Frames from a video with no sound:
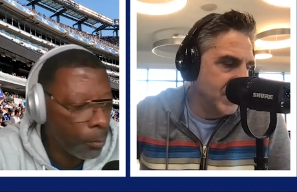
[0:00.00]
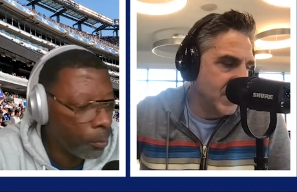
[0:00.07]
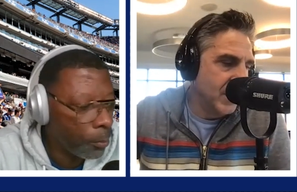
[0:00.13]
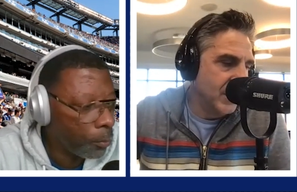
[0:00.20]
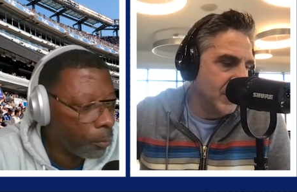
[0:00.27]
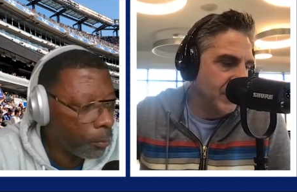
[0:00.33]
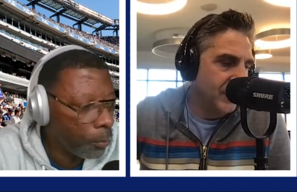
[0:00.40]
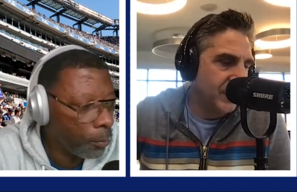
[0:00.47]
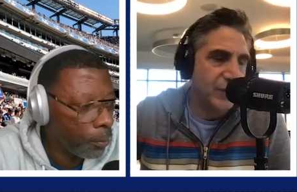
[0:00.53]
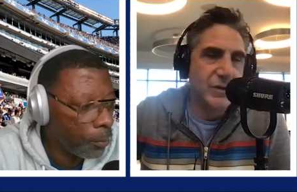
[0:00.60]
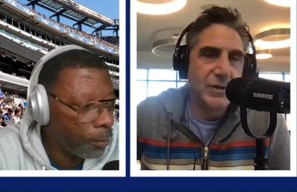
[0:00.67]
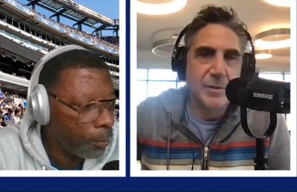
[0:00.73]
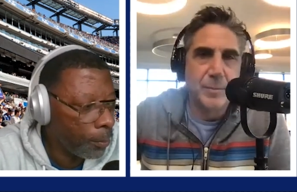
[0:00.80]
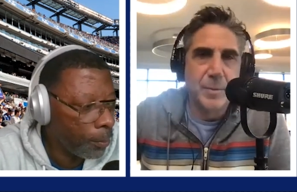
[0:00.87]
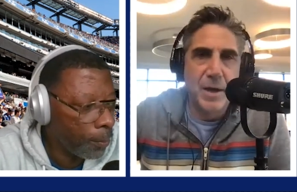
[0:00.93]
Speaker 1: on your first
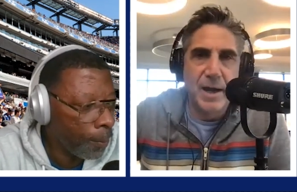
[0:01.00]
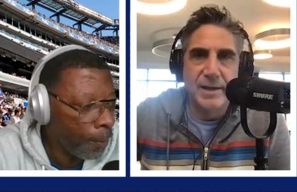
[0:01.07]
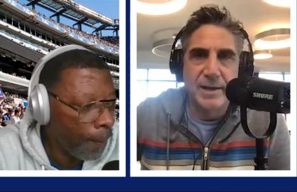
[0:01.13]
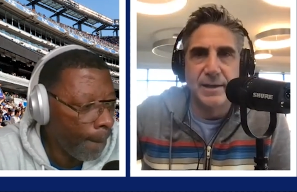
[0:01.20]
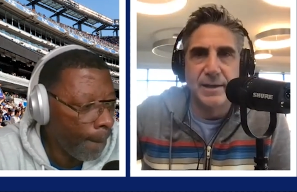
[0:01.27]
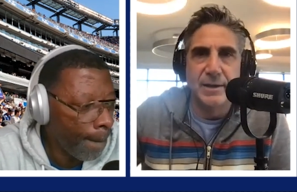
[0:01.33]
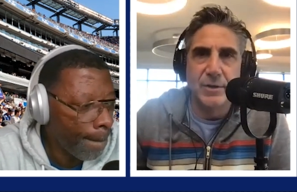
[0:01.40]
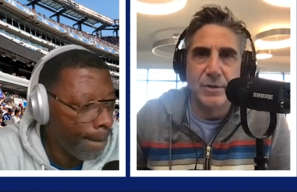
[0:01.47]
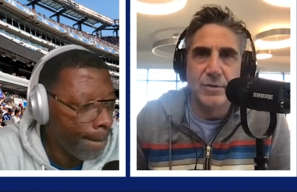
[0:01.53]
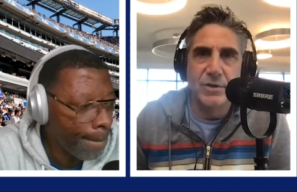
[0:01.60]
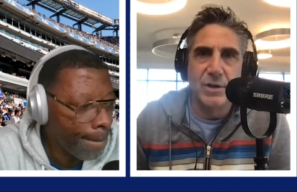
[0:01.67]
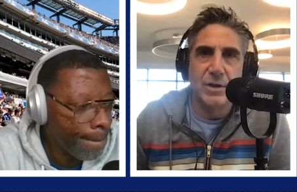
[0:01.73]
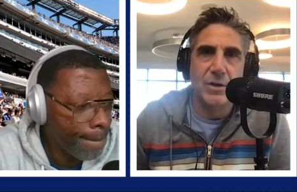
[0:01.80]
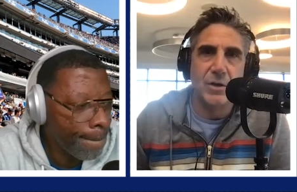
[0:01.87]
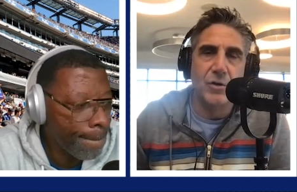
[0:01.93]
deposit. Use the
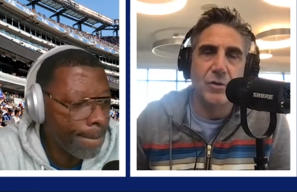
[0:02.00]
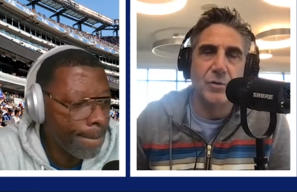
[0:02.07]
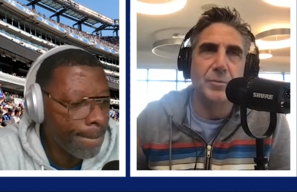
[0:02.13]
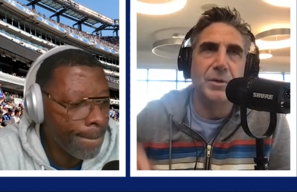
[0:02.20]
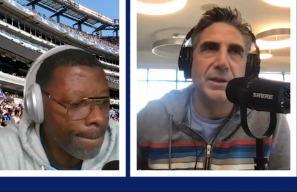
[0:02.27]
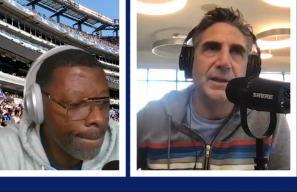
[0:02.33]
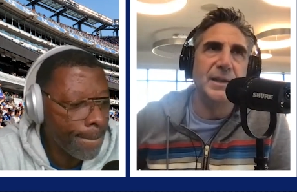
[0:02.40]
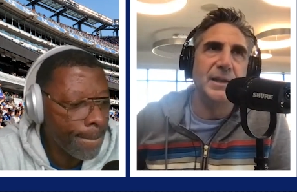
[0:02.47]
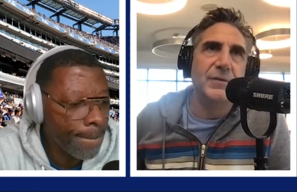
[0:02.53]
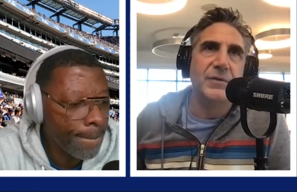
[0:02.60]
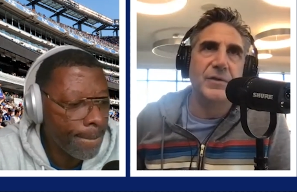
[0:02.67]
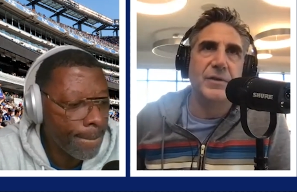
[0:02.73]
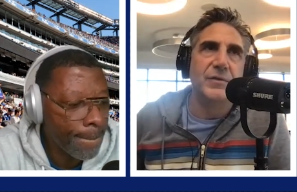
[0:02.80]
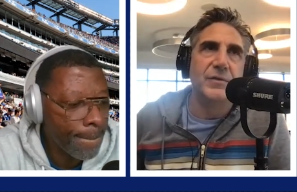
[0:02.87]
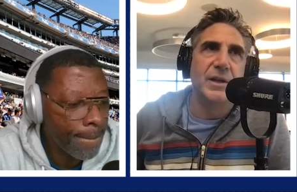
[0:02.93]
code
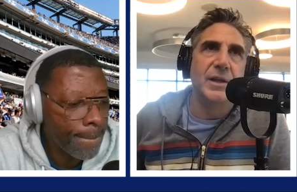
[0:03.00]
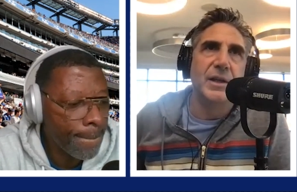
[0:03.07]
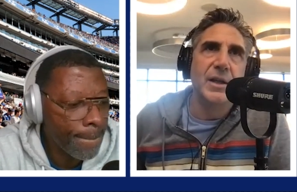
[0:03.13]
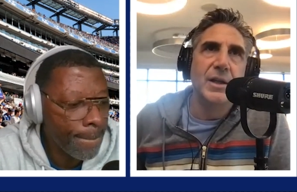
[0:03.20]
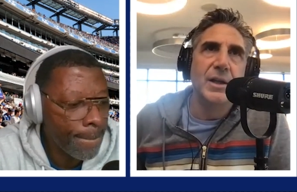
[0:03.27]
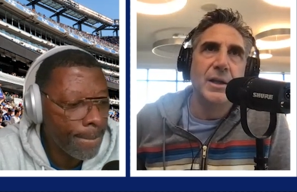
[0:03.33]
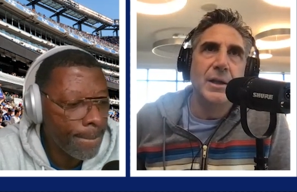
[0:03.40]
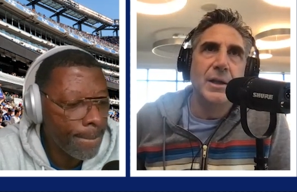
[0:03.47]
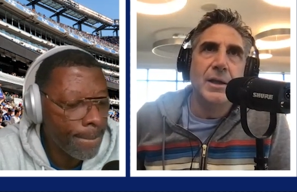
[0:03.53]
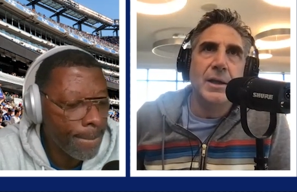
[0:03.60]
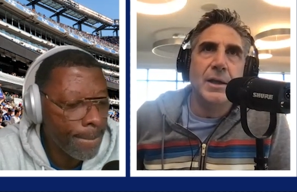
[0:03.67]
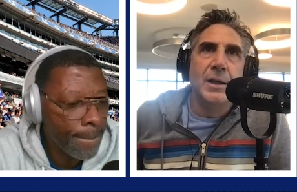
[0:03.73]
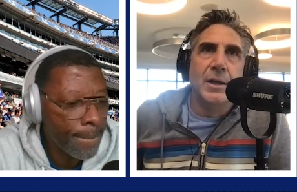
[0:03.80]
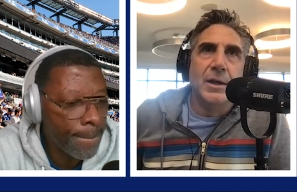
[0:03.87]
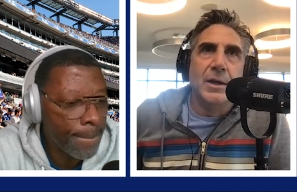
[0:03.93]
BLEAV50.
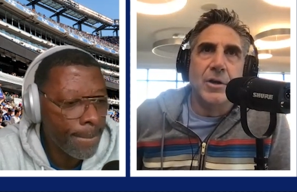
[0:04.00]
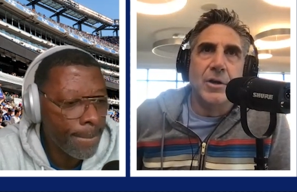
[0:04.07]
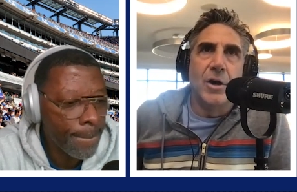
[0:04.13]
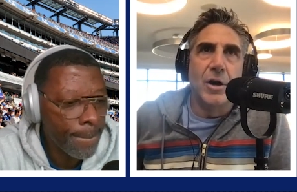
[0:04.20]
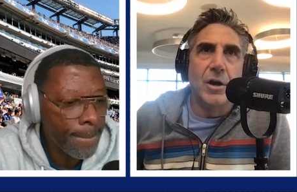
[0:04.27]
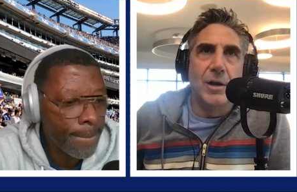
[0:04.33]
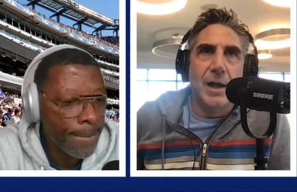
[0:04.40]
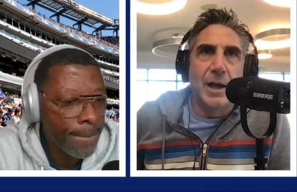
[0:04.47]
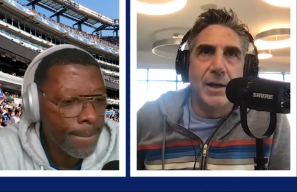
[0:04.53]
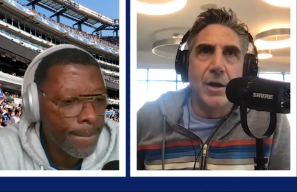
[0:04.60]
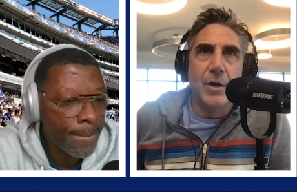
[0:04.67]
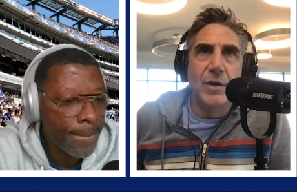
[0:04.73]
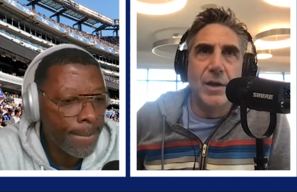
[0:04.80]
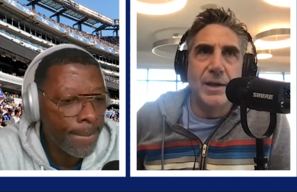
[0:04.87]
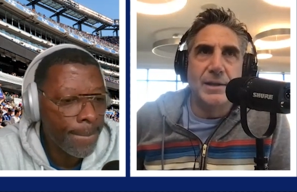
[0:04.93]
Carl, I know
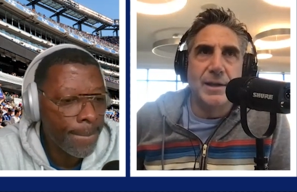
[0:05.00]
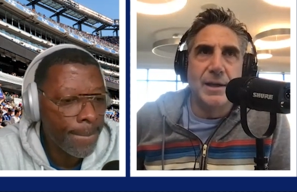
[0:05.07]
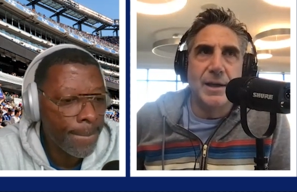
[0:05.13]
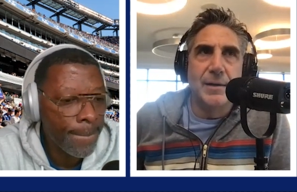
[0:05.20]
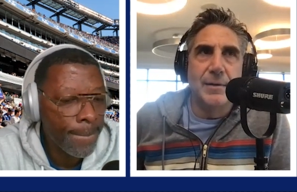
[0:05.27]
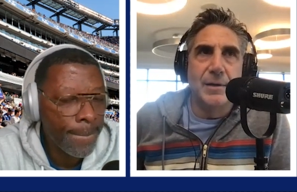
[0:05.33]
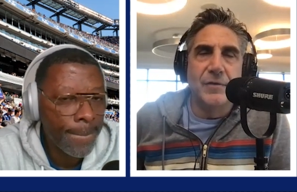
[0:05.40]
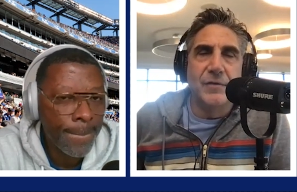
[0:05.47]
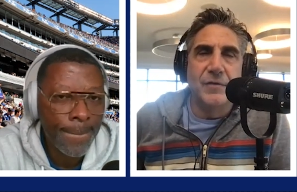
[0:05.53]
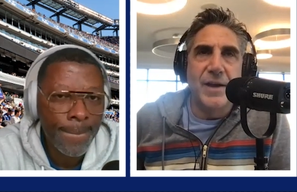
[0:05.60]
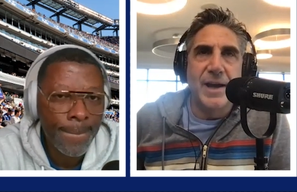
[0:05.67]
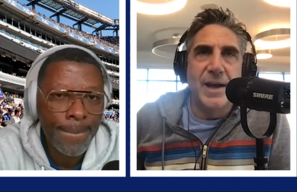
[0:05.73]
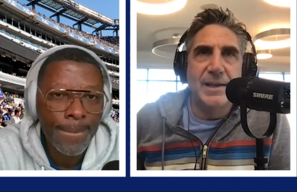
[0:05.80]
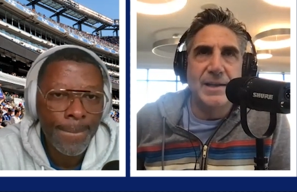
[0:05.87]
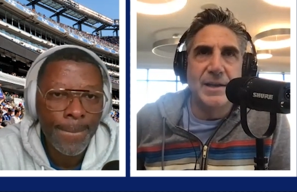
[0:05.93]
that uh, the
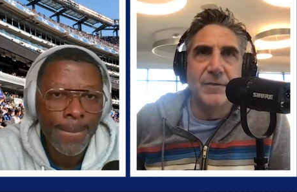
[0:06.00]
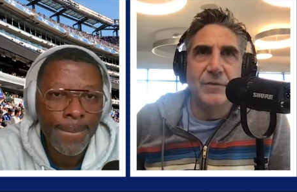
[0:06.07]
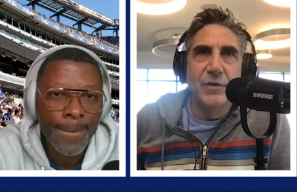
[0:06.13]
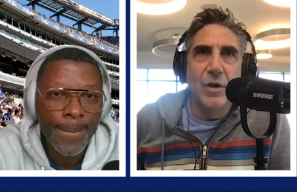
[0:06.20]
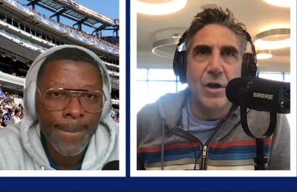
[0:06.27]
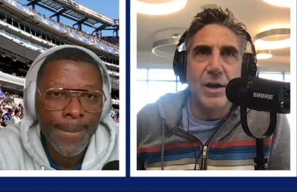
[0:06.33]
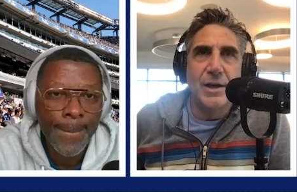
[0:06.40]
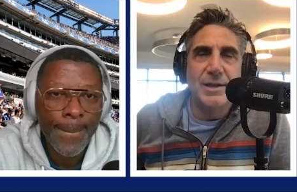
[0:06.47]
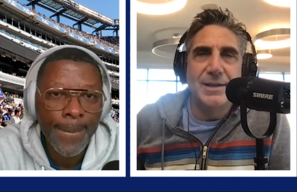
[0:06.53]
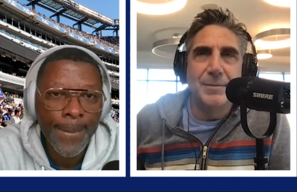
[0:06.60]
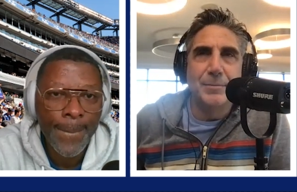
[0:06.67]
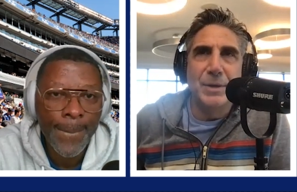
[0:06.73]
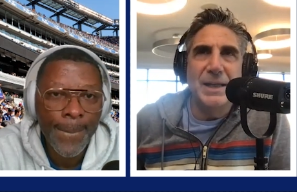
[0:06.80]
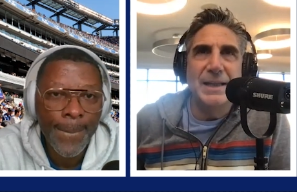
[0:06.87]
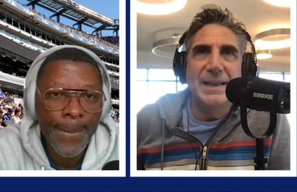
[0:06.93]
fans have lost
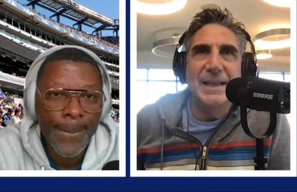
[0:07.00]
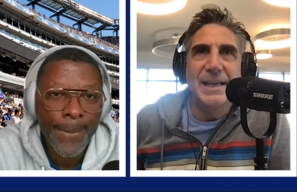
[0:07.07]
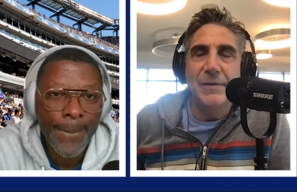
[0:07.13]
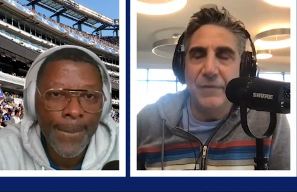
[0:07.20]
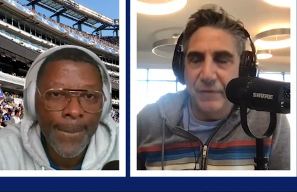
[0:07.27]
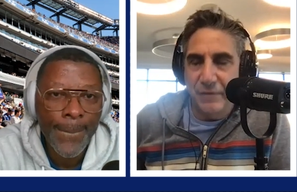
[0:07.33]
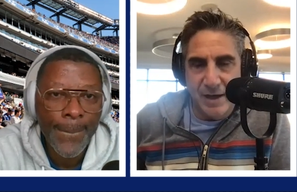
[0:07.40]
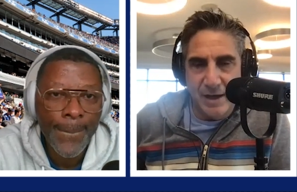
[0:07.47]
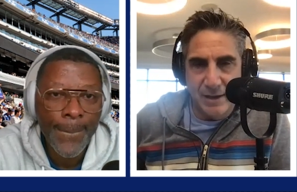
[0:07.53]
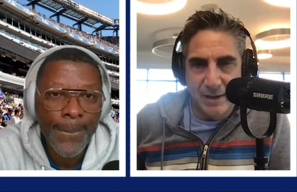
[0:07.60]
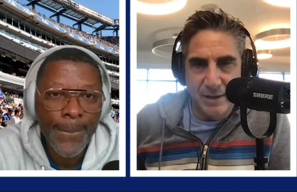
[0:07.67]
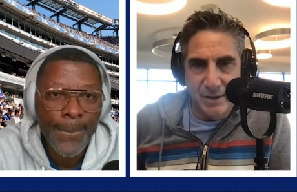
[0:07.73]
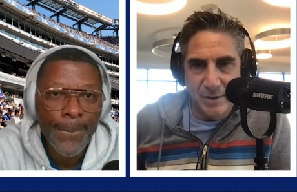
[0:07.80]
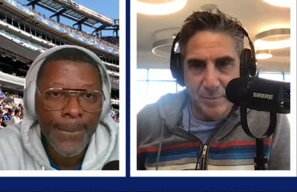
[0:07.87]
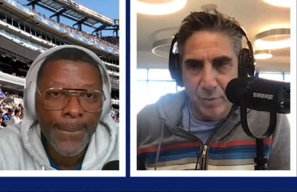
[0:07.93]
belief at
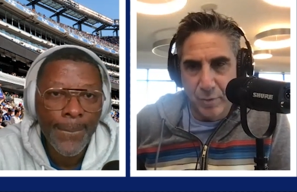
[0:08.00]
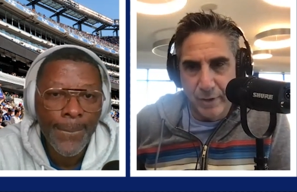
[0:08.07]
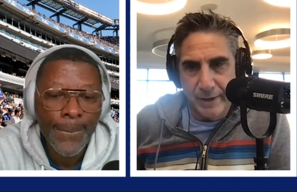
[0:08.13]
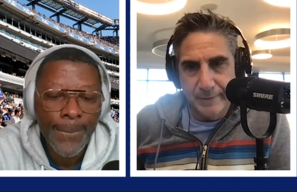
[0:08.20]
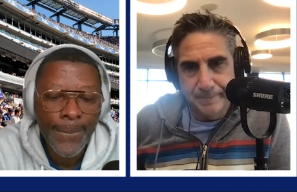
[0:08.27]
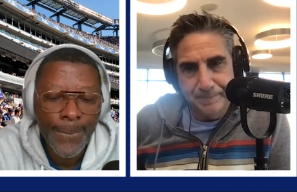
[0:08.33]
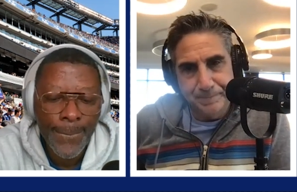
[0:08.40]
this point,